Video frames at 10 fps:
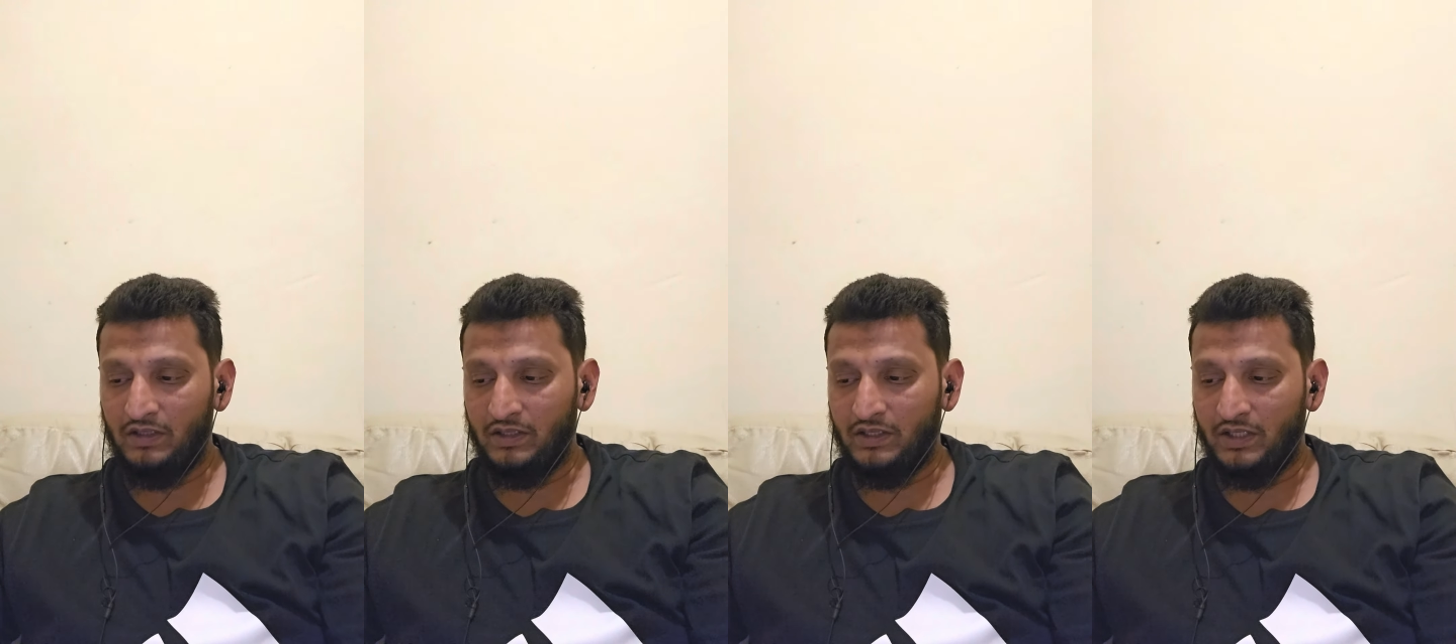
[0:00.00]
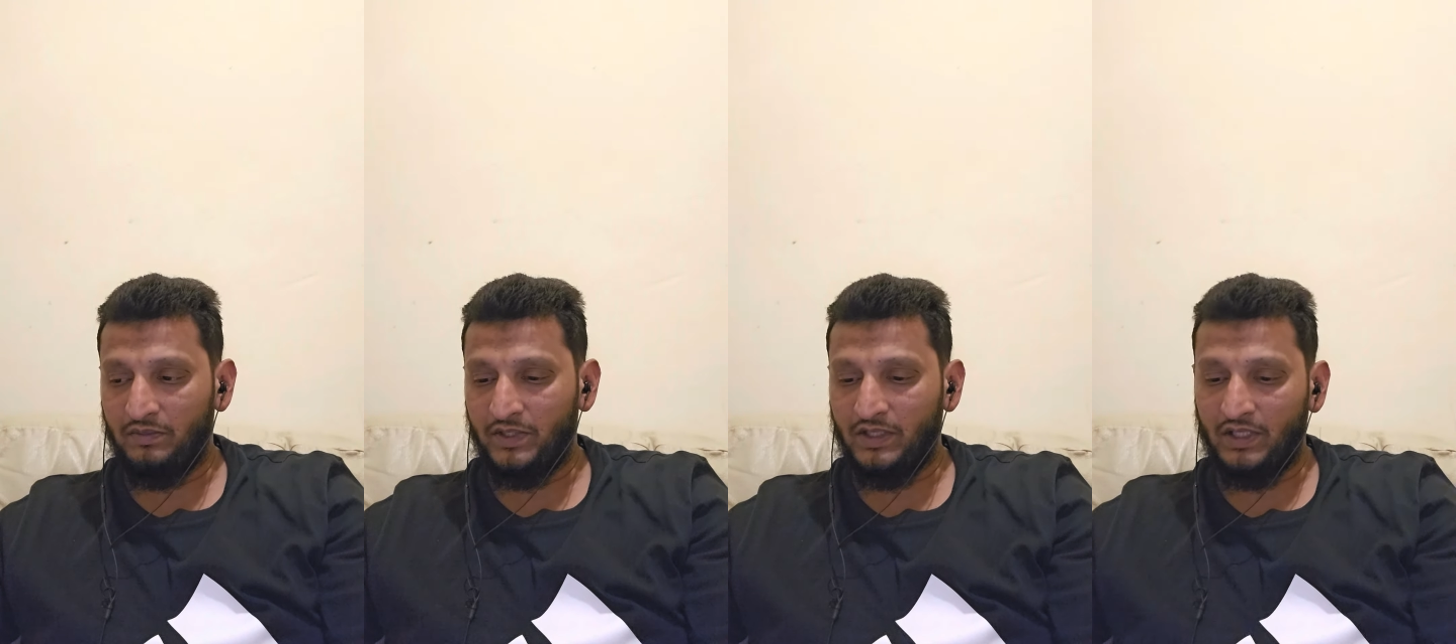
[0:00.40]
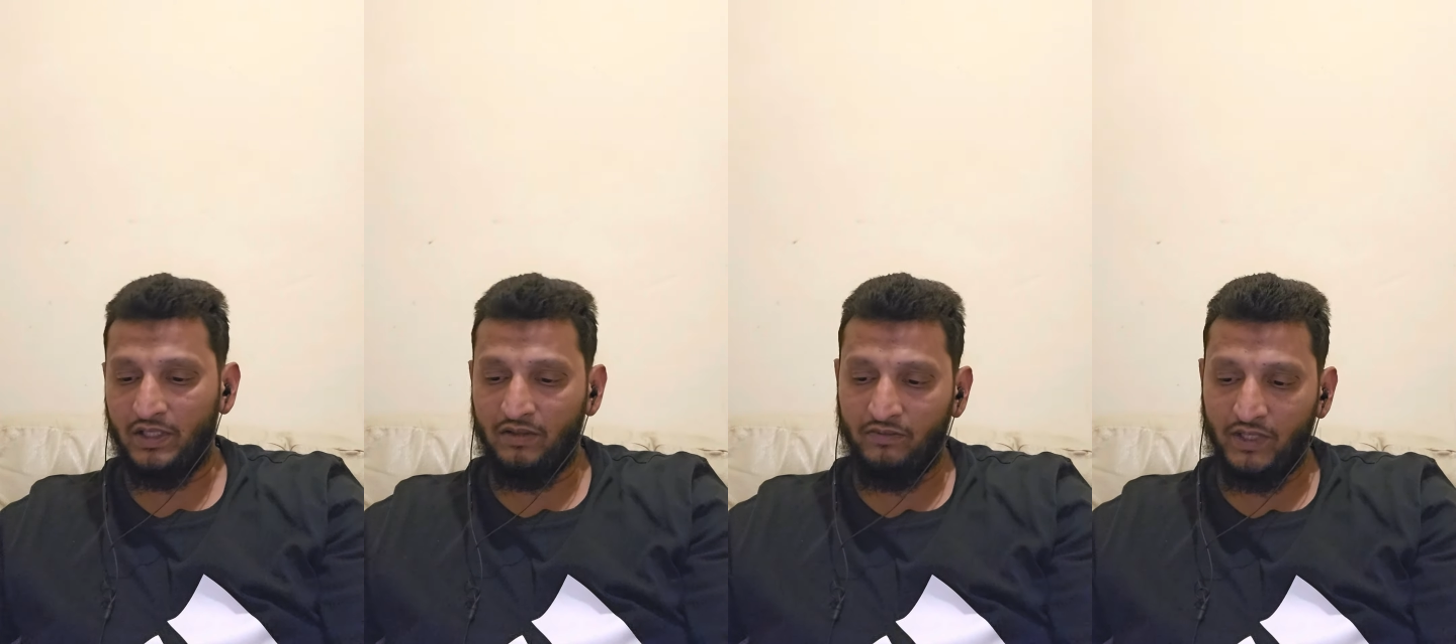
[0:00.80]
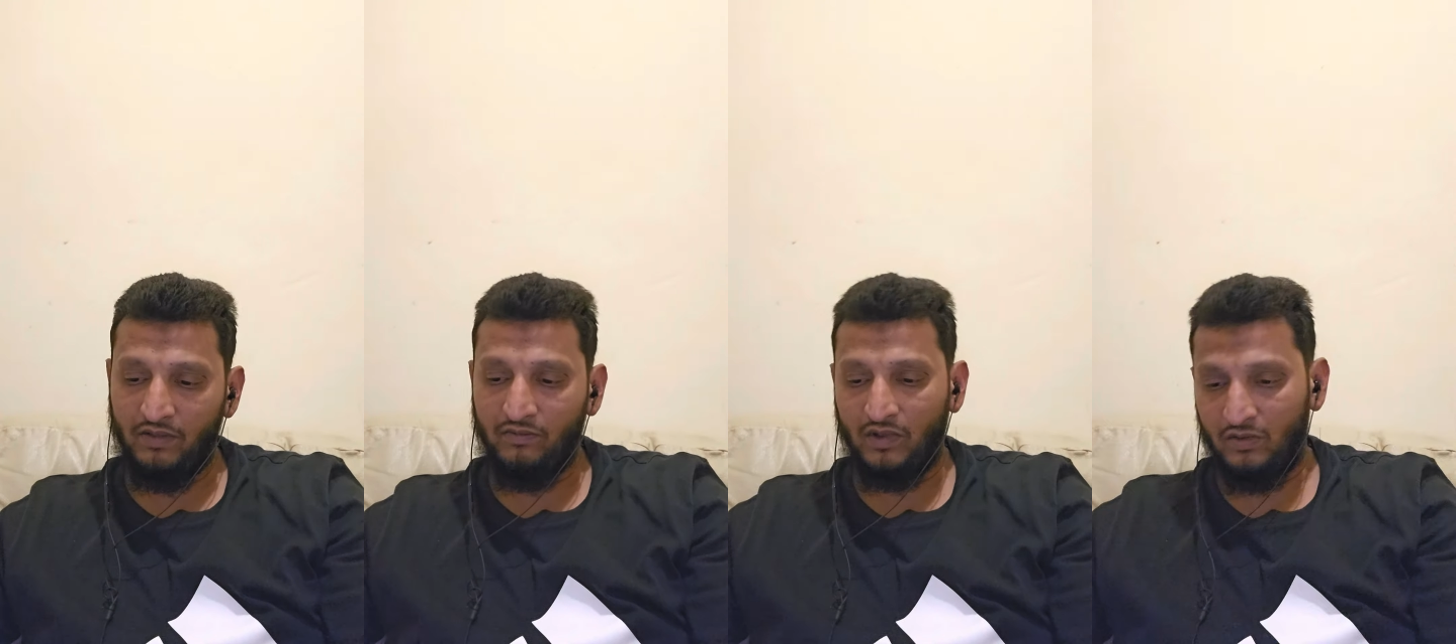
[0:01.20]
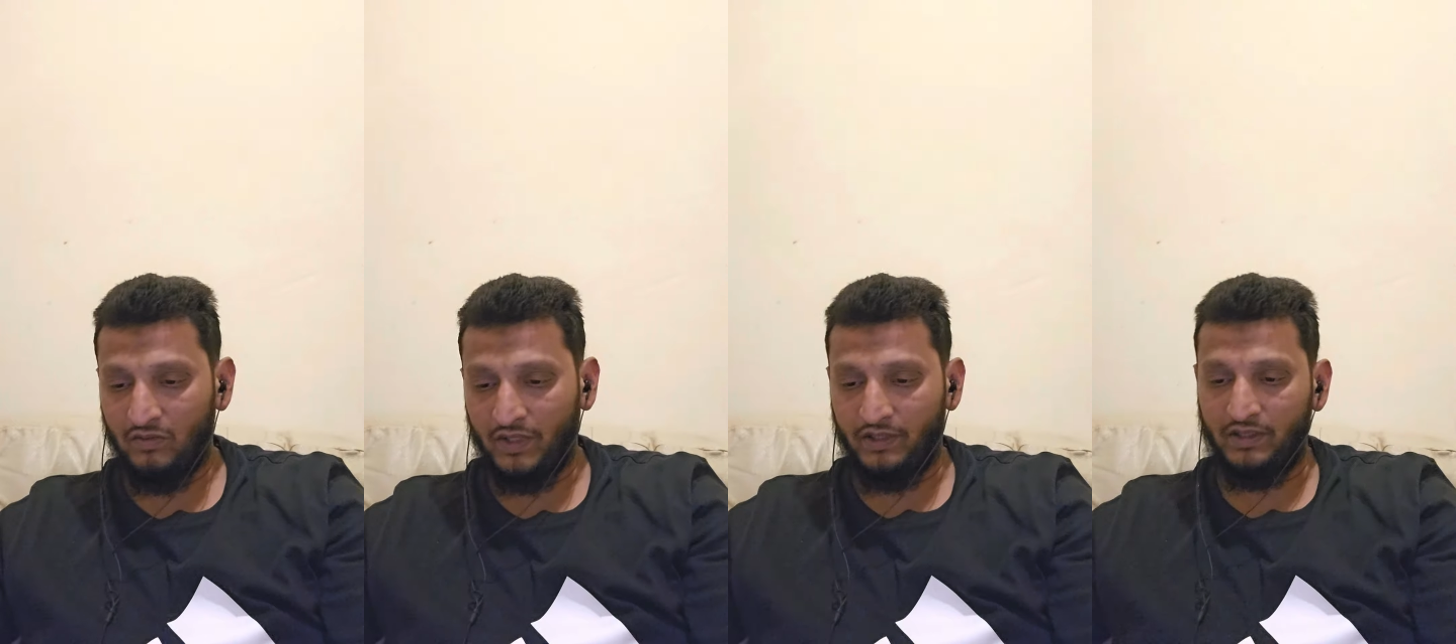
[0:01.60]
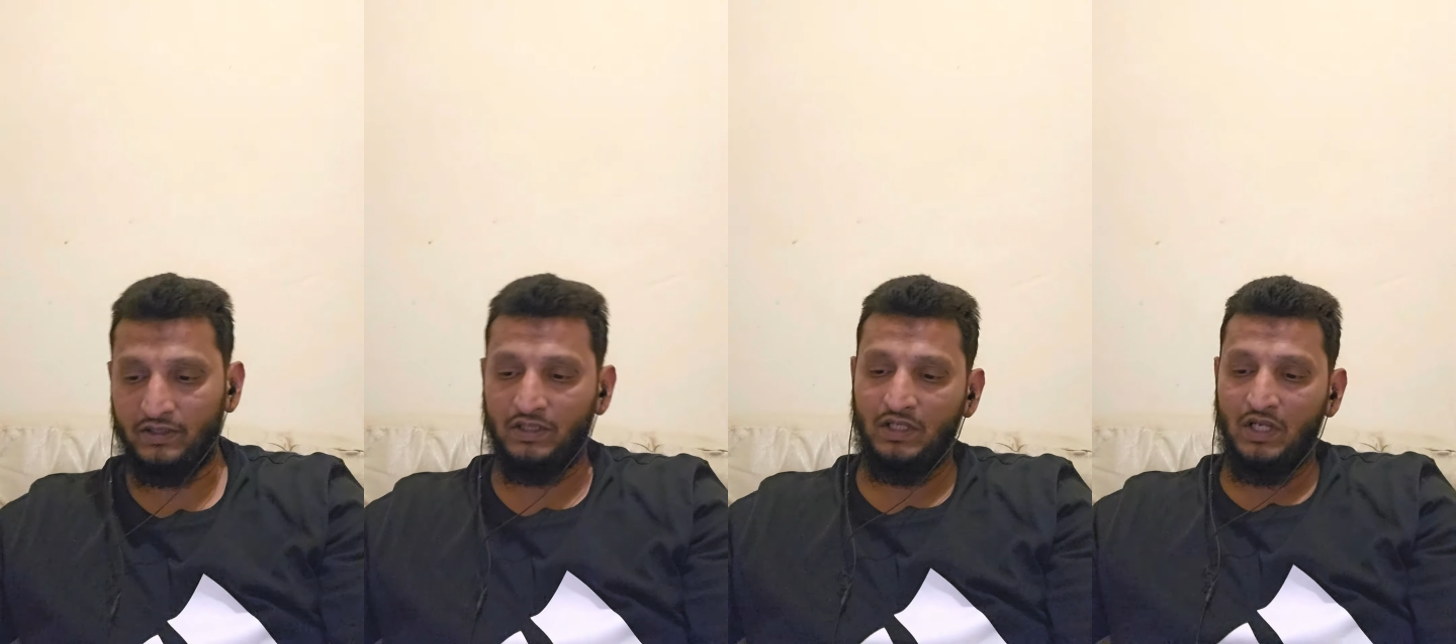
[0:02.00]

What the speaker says: This helps in identifying what to whitelist.